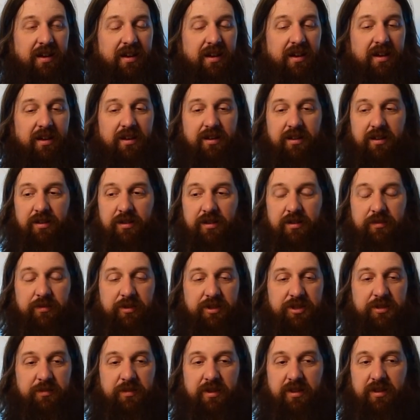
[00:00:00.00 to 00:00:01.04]
Oh,
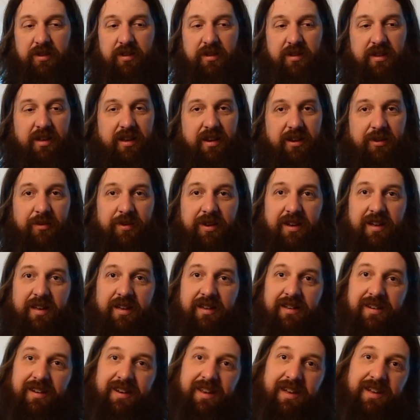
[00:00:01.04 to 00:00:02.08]
wish me luck. Anyway,
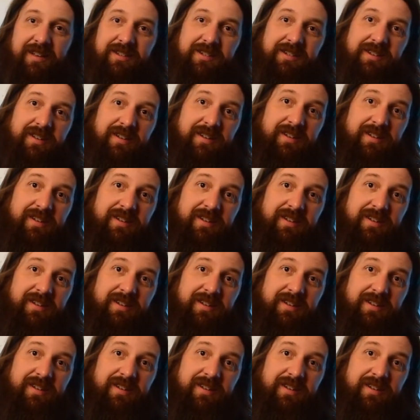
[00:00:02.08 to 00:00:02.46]
next